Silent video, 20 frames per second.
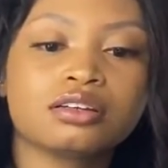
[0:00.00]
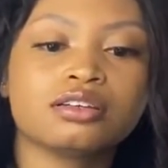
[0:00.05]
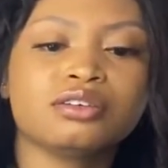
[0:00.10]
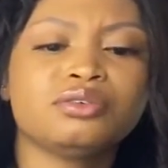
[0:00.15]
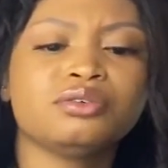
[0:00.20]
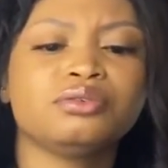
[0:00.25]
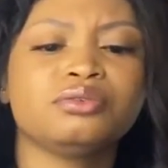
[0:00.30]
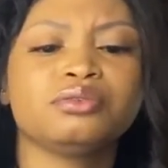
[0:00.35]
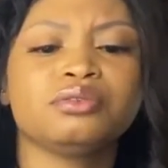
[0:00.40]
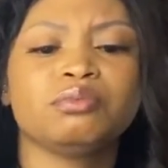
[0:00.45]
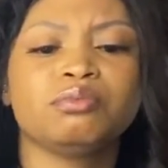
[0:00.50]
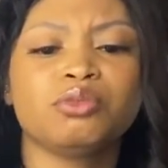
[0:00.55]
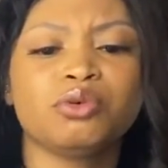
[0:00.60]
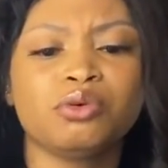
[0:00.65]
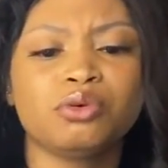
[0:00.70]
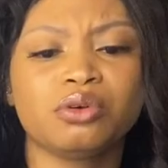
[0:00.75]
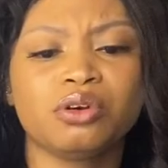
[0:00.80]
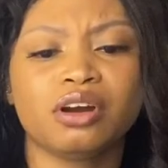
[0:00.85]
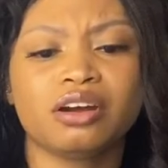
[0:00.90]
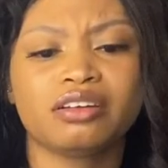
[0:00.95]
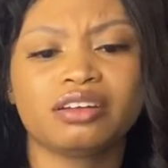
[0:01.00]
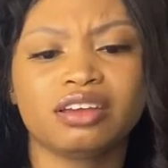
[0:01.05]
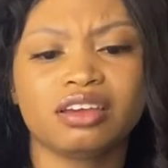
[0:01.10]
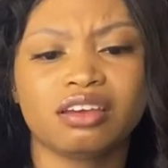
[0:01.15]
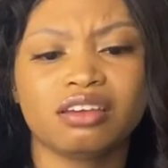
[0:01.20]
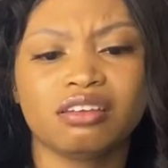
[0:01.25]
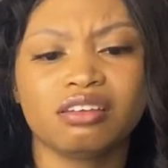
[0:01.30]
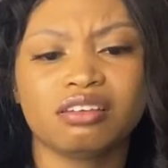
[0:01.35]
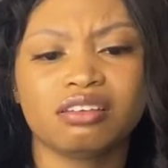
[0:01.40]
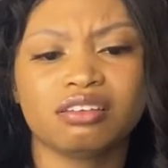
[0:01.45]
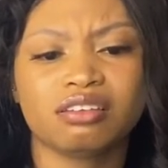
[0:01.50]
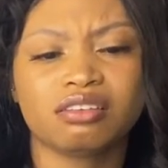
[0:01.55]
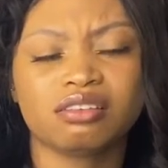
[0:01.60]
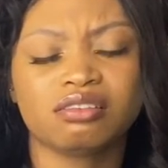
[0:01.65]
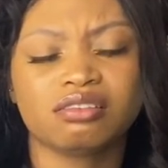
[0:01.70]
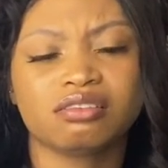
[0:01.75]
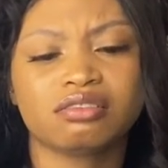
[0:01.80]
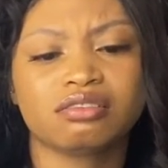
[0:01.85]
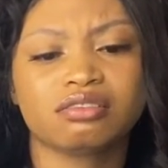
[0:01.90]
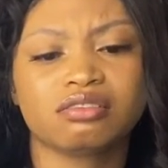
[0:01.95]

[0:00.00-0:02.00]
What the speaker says: Ooh, the moon card again.